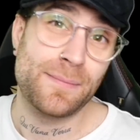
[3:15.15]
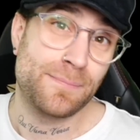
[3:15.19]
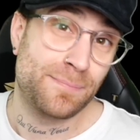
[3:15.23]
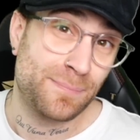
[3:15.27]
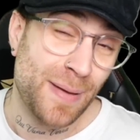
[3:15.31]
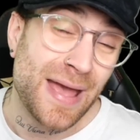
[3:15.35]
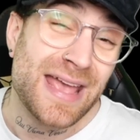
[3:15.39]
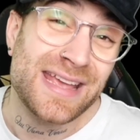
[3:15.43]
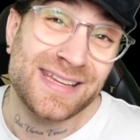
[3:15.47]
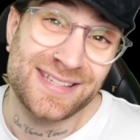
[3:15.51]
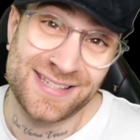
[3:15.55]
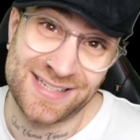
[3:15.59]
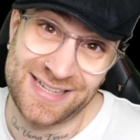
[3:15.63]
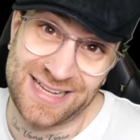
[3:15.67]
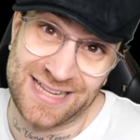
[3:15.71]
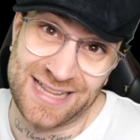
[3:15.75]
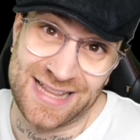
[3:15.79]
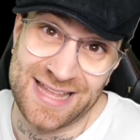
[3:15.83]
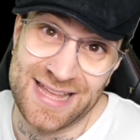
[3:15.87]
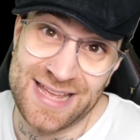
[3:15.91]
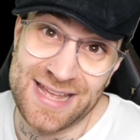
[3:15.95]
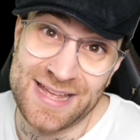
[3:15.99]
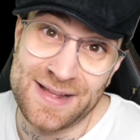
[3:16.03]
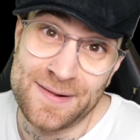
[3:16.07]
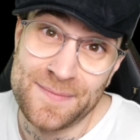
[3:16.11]

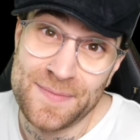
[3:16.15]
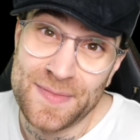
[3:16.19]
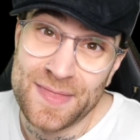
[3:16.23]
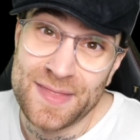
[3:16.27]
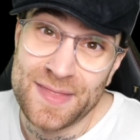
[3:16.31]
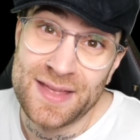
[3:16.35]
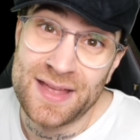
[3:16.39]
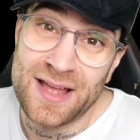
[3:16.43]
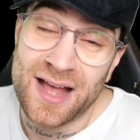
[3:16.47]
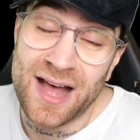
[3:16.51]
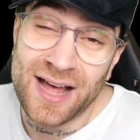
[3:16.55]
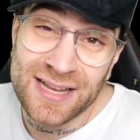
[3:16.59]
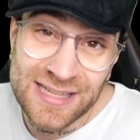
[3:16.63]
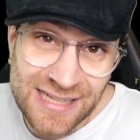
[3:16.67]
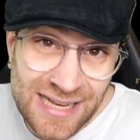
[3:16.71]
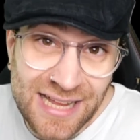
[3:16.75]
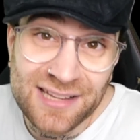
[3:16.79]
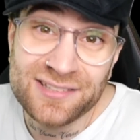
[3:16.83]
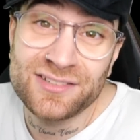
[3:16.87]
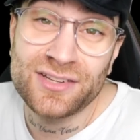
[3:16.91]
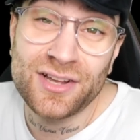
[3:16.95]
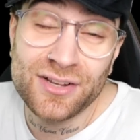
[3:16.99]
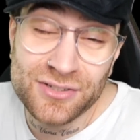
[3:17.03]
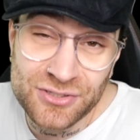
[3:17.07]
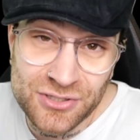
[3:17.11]
Basically,
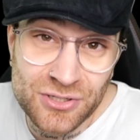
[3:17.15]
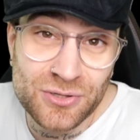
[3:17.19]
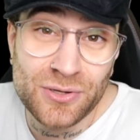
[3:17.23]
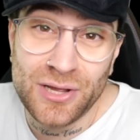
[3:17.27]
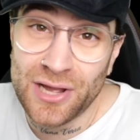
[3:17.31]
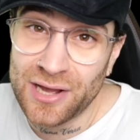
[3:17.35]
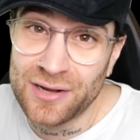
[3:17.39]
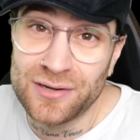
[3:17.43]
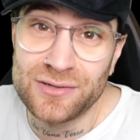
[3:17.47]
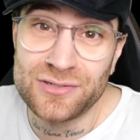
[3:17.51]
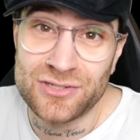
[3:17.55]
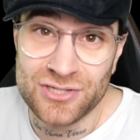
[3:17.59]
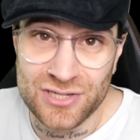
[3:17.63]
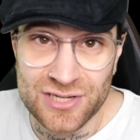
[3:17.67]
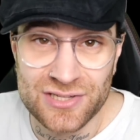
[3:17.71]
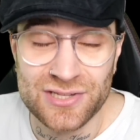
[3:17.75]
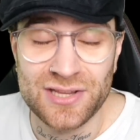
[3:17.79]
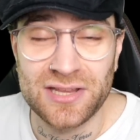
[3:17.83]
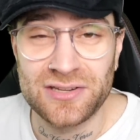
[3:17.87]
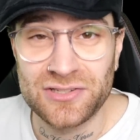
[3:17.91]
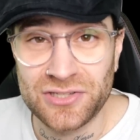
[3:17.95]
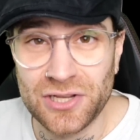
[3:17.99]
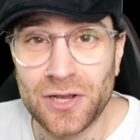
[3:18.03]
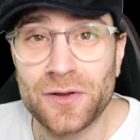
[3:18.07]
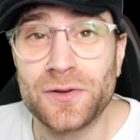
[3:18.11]
unless our new coach is
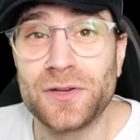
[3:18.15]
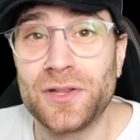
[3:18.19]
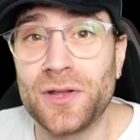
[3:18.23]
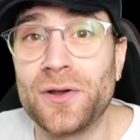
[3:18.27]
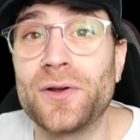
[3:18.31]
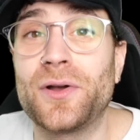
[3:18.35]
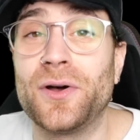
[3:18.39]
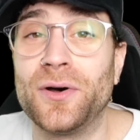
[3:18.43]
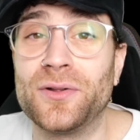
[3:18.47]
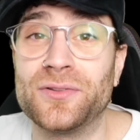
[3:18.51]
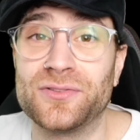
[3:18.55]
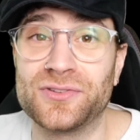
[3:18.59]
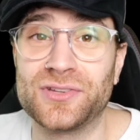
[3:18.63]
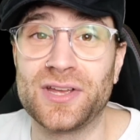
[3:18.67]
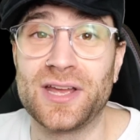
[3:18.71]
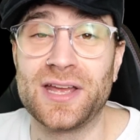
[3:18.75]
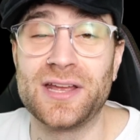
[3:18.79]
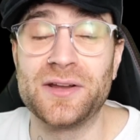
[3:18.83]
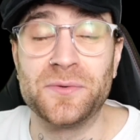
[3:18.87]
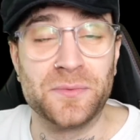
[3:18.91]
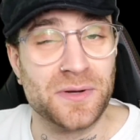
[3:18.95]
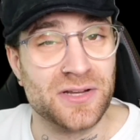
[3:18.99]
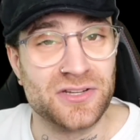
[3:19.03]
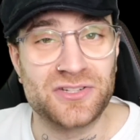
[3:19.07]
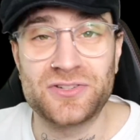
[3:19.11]
Antonio Conte,
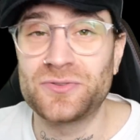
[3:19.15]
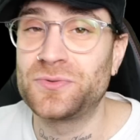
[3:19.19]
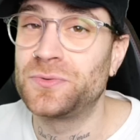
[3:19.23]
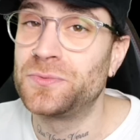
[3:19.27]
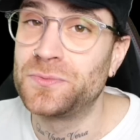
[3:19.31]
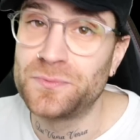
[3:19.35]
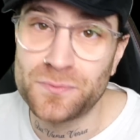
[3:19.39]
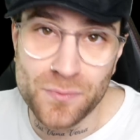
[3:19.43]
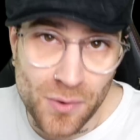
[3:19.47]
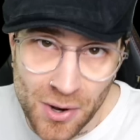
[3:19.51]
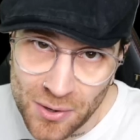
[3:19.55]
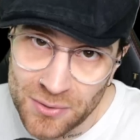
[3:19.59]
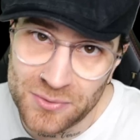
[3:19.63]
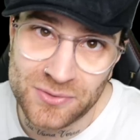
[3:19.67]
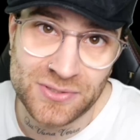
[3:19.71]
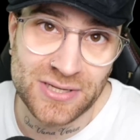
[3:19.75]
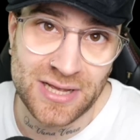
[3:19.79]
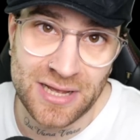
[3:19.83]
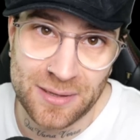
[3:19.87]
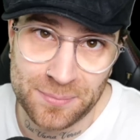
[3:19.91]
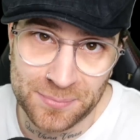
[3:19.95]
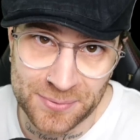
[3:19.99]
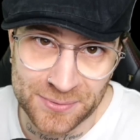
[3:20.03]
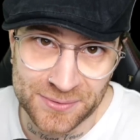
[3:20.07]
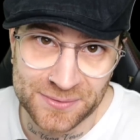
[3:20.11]
which won't
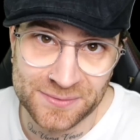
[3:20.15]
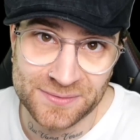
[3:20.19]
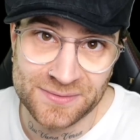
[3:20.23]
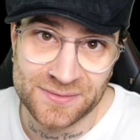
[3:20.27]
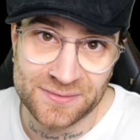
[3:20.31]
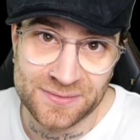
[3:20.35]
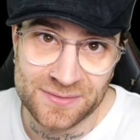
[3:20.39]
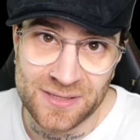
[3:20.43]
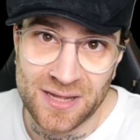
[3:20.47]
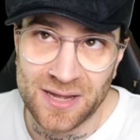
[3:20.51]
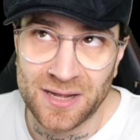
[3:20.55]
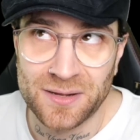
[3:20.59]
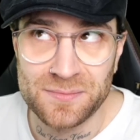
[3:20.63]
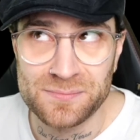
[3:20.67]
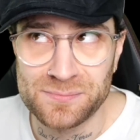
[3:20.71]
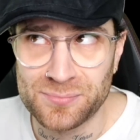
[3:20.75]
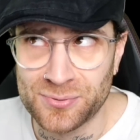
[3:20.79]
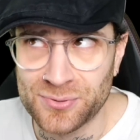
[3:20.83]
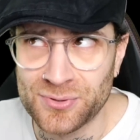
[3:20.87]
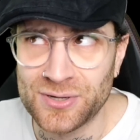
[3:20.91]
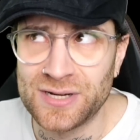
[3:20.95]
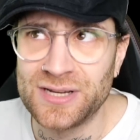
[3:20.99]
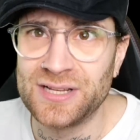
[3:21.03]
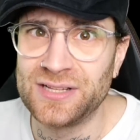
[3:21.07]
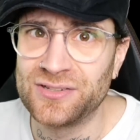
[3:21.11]
happen... I can
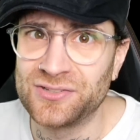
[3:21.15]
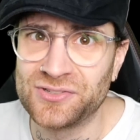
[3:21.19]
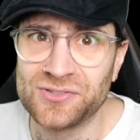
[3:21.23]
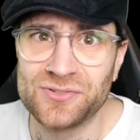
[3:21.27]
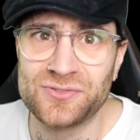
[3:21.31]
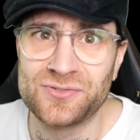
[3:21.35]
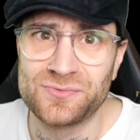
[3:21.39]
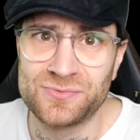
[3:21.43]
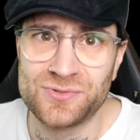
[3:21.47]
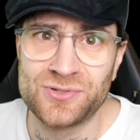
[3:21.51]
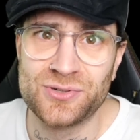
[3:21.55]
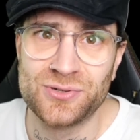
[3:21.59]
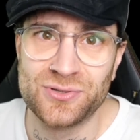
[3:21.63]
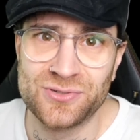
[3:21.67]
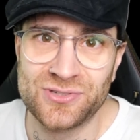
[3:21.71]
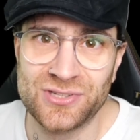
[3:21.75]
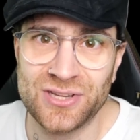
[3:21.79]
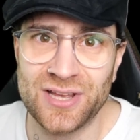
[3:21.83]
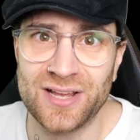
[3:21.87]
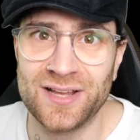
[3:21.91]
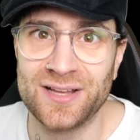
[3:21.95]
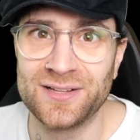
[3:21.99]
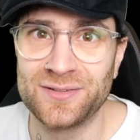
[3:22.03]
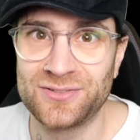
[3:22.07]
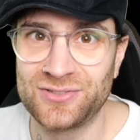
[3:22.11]
say
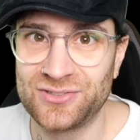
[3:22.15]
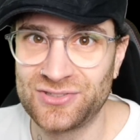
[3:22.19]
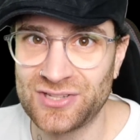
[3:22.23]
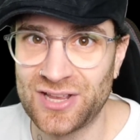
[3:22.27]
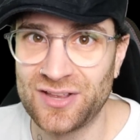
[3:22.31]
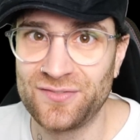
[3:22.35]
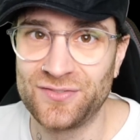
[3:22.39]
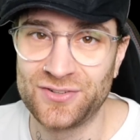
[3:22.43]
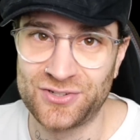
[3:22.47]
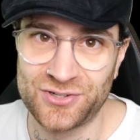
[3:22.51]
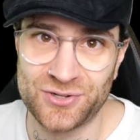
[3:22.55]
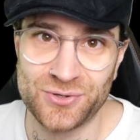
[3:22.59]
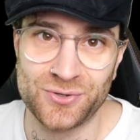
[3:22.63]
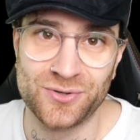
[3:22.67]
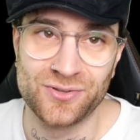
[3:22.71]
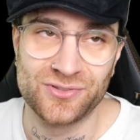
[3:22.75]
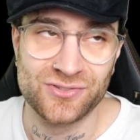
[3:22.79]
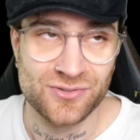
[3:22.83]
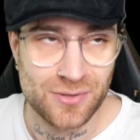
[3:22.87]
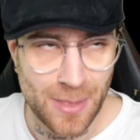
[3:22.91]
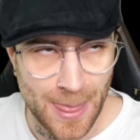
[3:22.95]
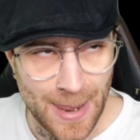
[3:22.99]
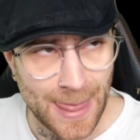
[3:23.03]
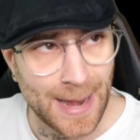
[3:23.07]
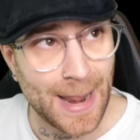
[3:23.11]
for sure.
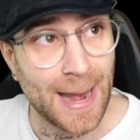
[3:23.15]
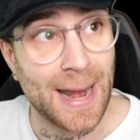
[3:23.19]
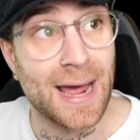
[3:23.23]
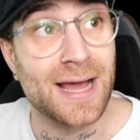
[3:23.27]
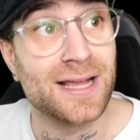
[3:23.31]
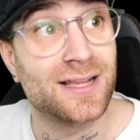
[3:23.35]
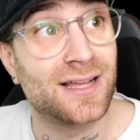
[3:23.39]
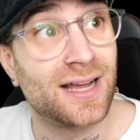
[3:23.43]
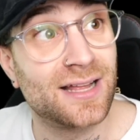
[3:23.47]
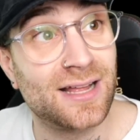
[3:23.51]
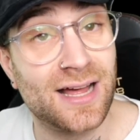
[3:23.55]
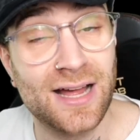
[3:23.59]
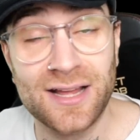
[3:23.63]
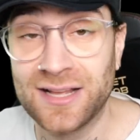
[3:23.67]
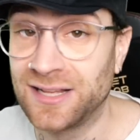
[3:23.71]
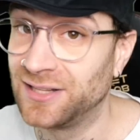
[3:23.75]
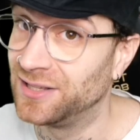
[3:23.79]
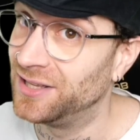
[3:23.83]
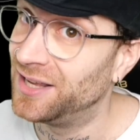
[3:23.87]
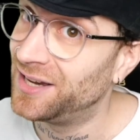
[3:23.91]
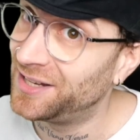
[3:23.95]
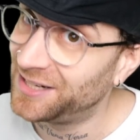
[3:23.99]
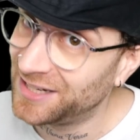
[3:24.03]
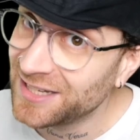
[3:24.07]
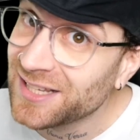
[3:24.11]
I can
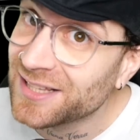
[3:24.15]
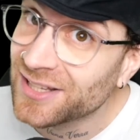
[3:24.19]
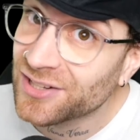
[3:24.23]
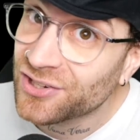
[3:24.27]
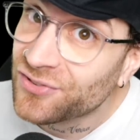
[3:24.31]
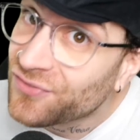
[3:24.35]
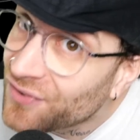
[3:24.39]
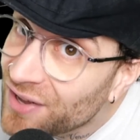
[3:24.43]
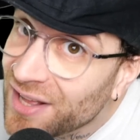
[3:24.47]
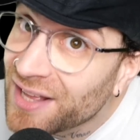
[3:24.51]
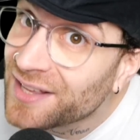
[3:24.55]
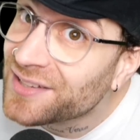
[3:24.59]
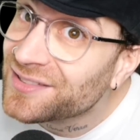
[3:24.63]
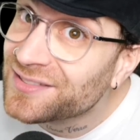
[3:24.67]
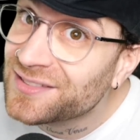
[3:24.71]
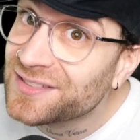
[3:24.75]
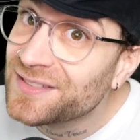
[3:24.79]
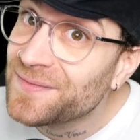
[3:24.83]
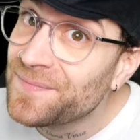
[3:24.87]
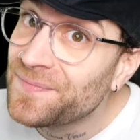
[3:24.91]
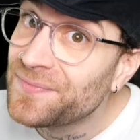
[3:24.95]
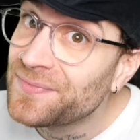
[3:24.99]
learn English first.